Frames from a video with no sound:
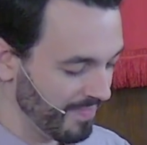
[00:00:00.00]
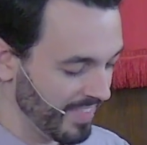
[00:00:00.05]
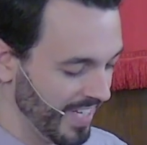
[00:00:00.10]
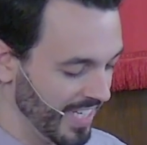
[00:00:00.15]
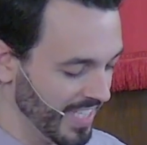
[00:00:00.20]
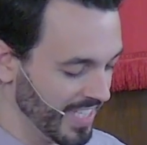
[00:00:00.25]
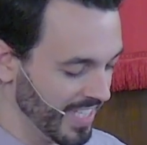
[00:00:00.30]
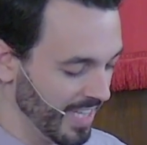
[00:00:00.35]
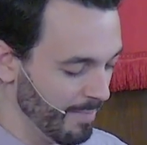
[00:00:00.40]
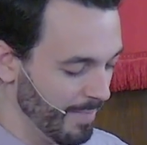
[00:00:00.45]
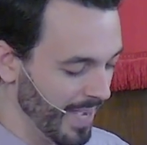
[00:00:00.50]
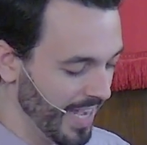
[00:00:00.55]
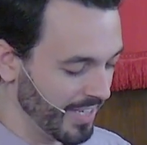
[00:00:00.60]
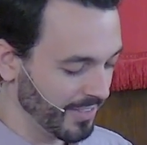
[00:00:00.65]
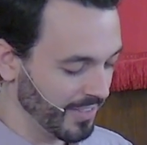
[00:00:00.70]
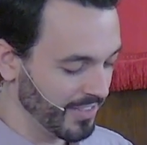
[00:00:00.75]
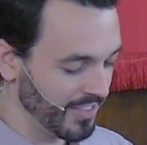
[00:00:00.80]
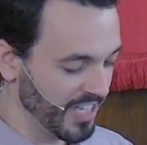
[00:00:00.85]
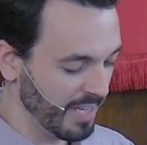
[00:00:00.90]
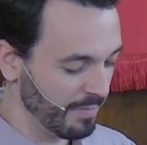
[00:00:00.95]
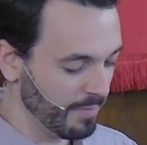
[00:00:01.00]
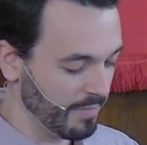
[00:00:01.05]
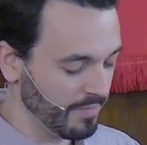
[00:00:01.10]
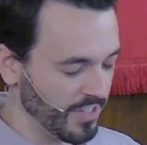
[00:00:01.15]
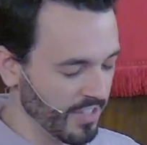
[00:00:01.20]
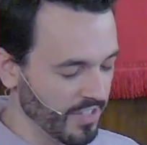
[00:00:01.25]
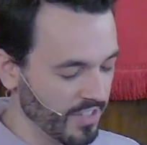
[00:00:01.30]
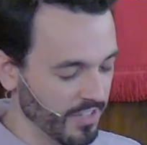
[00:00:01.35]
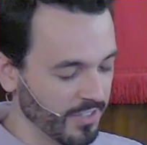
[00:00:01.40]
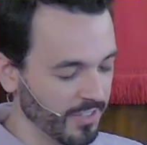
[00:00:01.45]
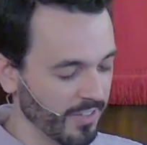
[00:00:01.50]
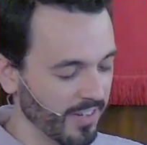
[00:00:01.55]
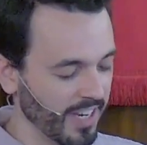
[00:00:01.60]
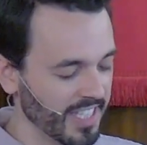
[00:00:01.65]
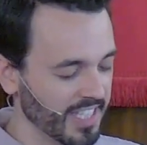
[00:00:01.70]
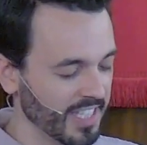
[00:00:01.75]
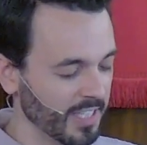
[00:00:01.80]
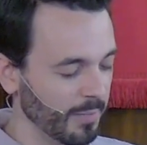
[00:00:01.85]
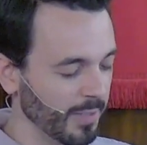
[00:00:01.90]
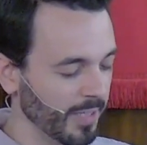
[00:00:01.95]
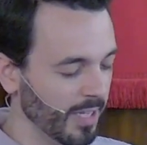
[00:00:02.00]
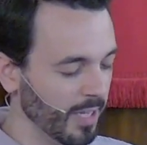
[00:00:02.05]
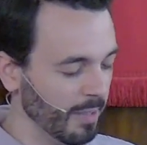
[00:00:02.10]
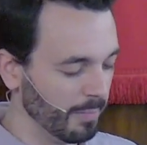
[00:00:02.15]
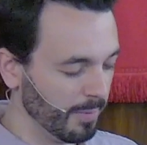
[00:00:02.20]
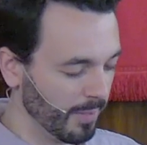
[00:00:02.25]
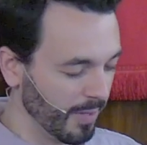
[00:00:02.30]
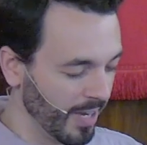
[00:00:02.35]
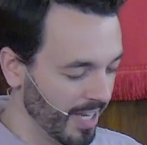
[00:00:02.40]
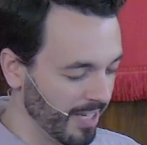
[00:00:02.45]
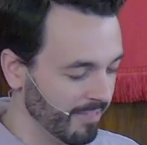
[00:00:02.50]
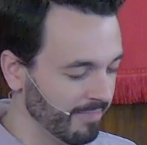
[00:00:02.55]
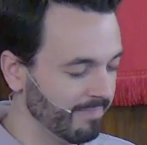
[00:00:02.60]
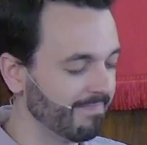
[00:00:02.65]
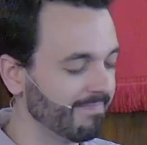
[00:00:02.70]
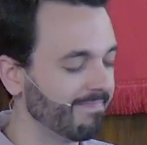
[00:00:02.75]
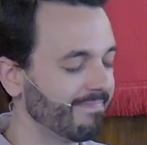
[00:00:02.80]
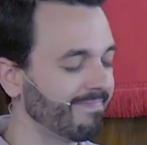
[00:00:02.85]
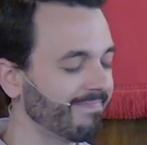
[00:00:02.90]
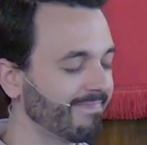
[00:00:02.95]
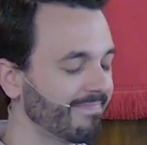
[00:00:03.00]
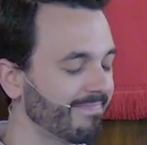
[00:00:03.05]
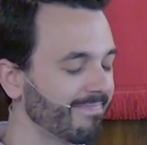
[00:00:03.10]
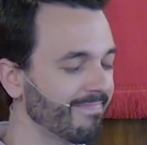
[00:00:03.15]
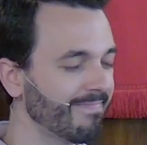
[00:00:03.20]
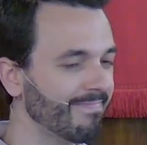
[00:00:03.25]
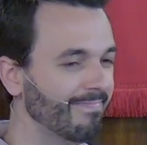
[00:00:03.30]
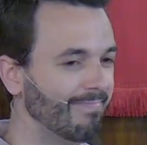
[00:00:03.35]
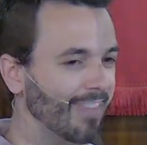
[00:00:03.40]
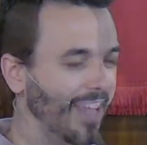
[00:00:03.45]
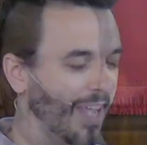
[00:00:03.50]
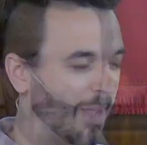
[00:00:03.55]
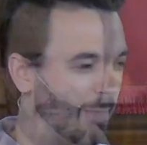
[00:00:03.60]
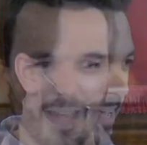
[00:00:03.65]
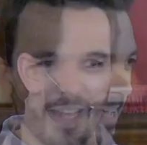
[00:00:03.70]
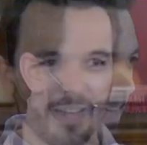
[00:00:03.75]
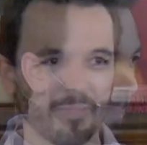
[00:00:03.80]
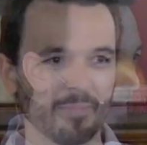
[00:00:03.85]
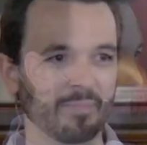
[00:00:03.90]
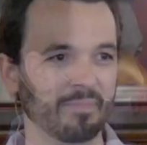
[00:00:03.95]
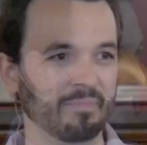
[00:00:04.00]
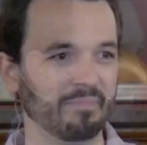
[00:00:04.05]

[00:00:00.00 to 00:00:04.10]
It is in the matchless name of Jesus Christ that we all pray. Amen.